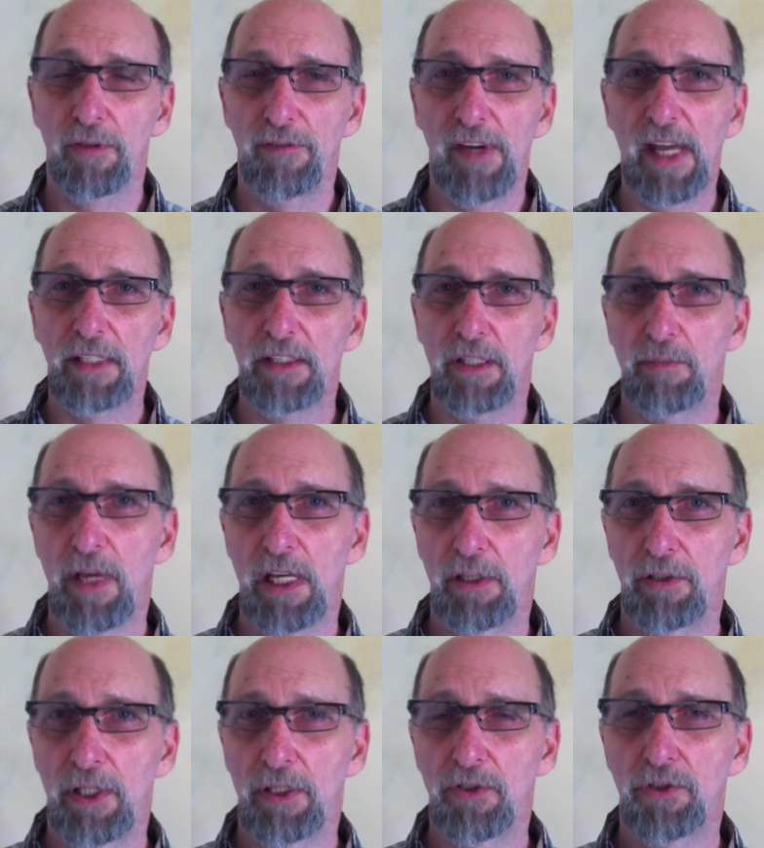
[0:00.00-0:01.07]
The fact of the
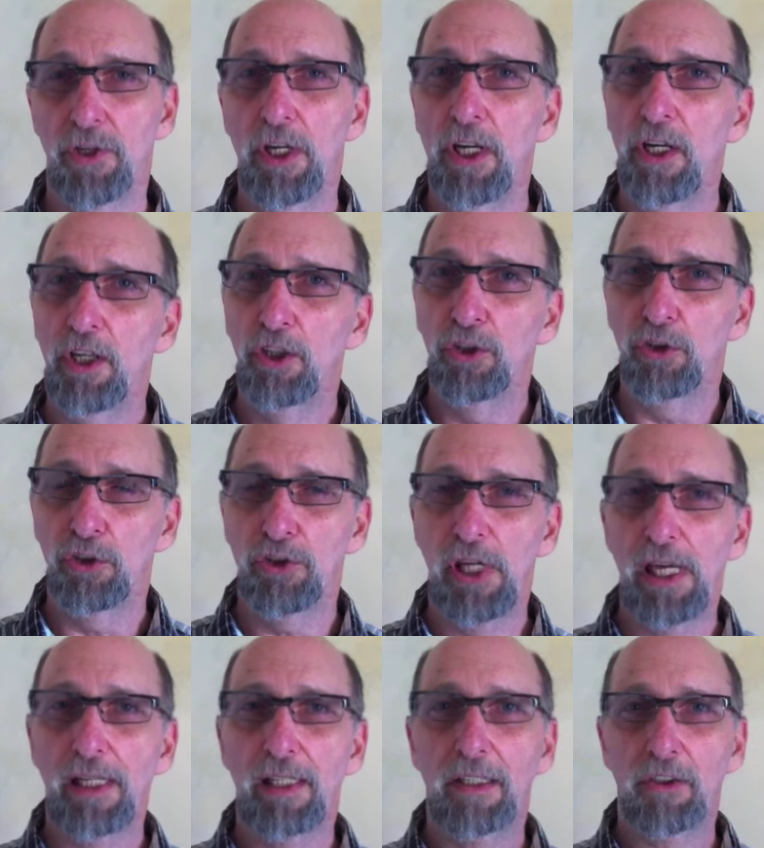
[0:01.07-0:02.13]
matter is, you're
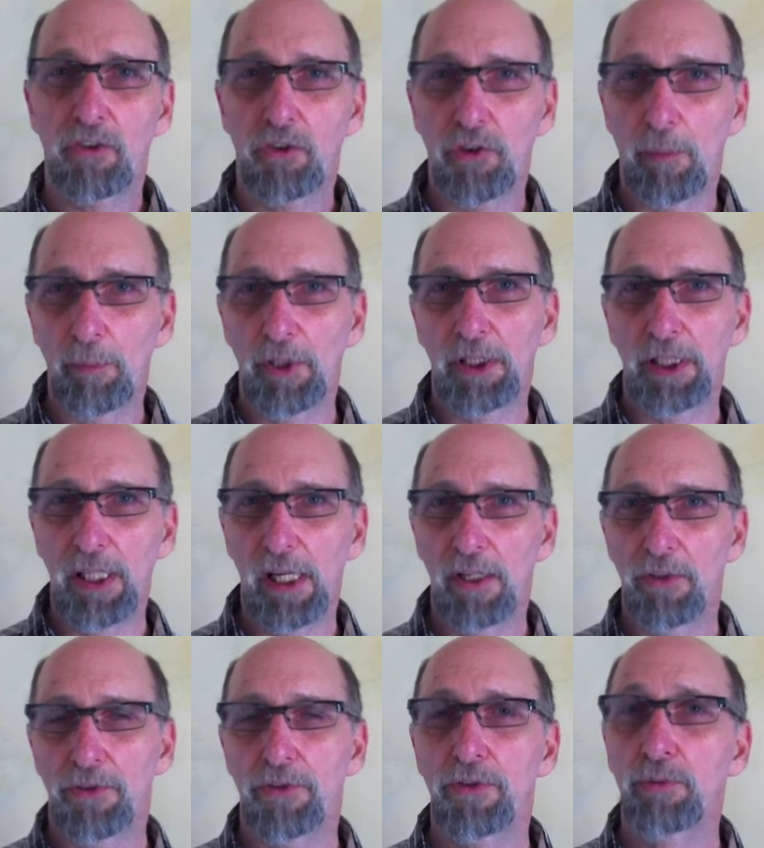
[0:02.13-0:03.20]
taking somebody
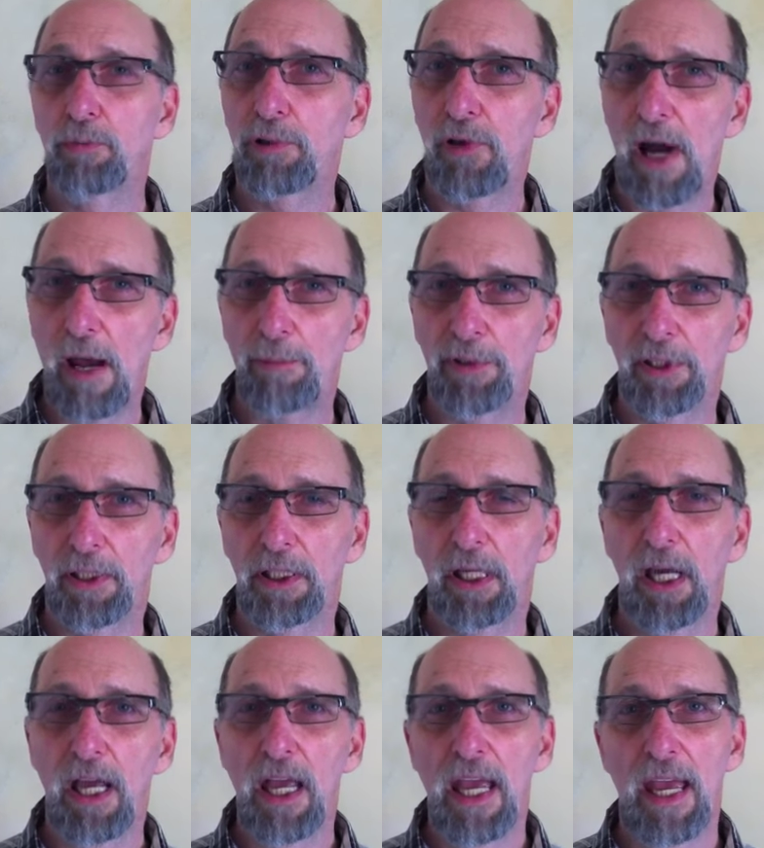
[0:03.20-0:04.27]
else's
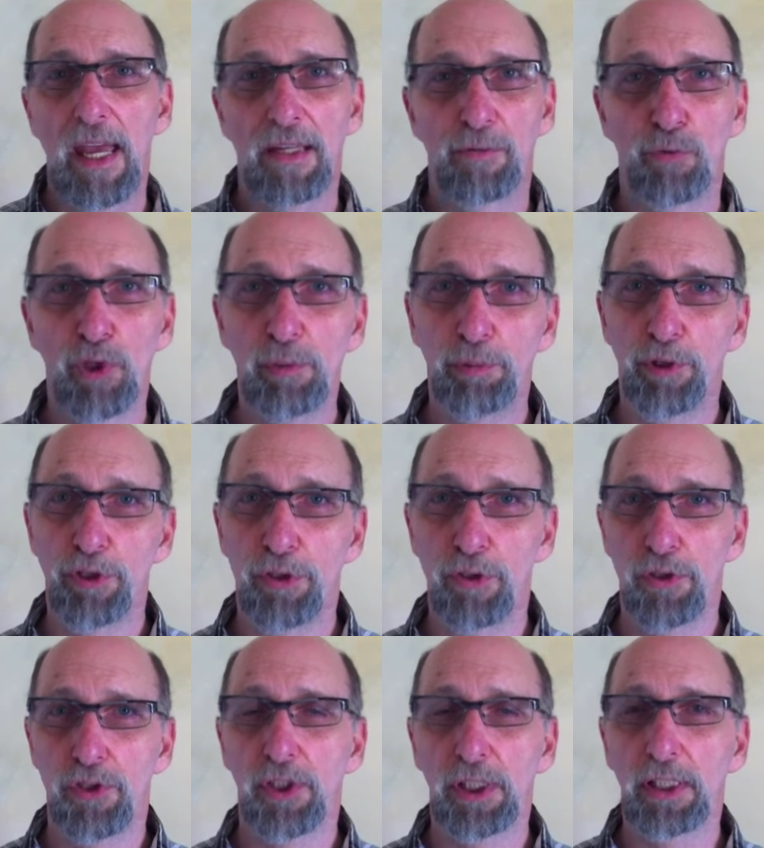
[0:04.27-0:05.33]
property and
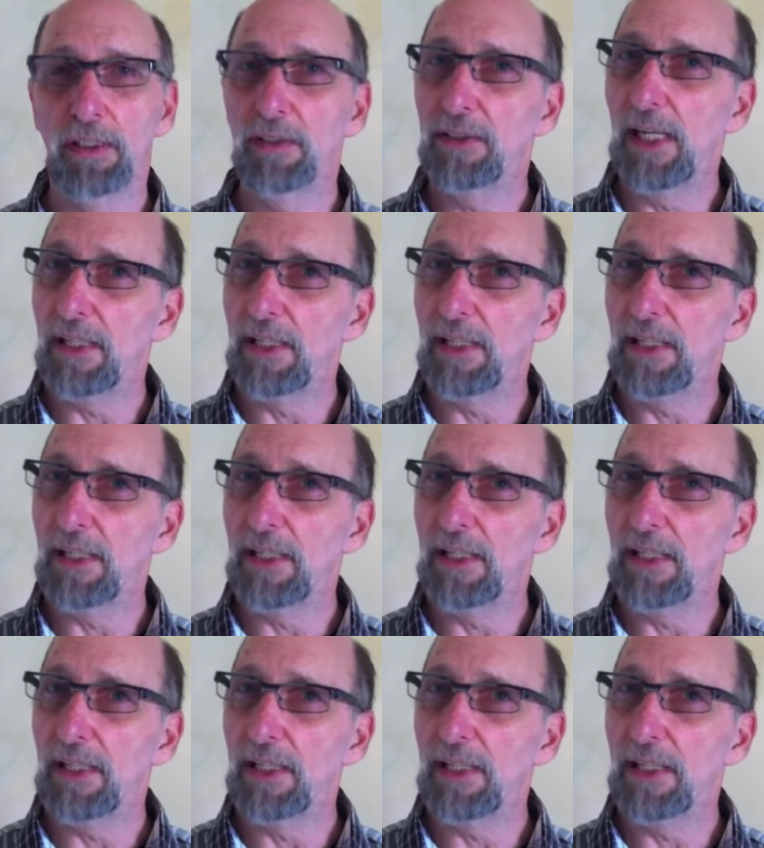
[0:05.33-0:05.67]
reproducing it.